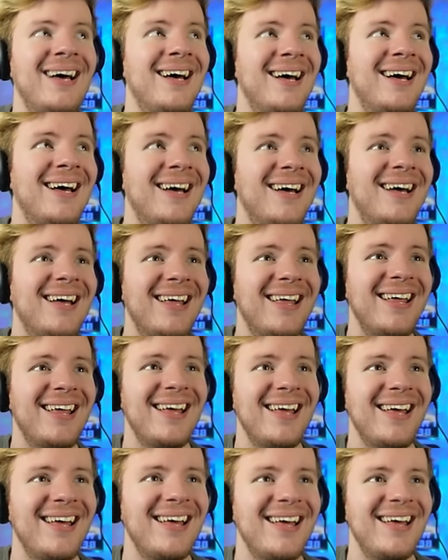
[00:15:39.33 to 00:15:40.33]

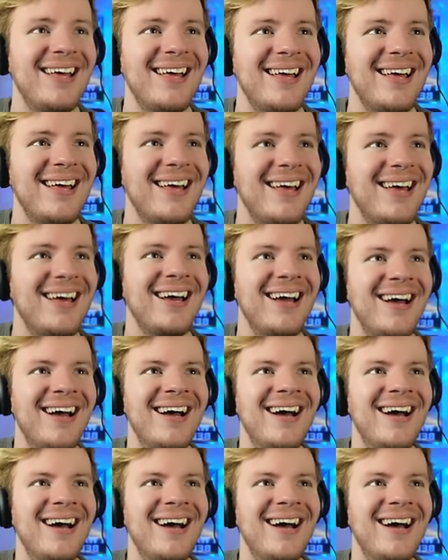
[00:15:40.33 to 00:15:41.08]
Nobody speaks.